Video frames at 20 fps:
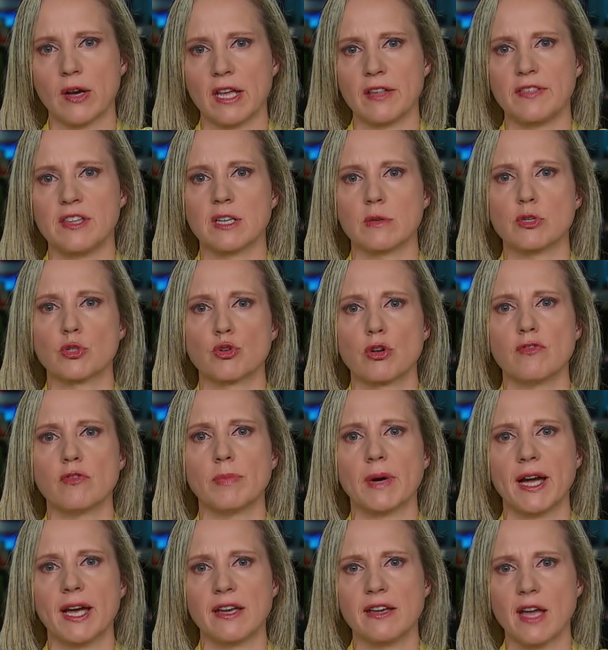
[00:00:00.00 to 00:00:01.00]
I think it was driven
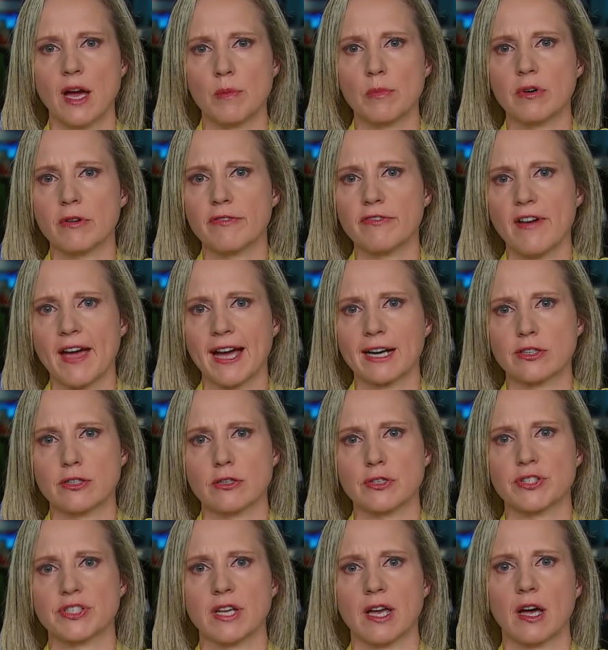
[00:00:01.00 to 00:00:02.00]
by a number of factors.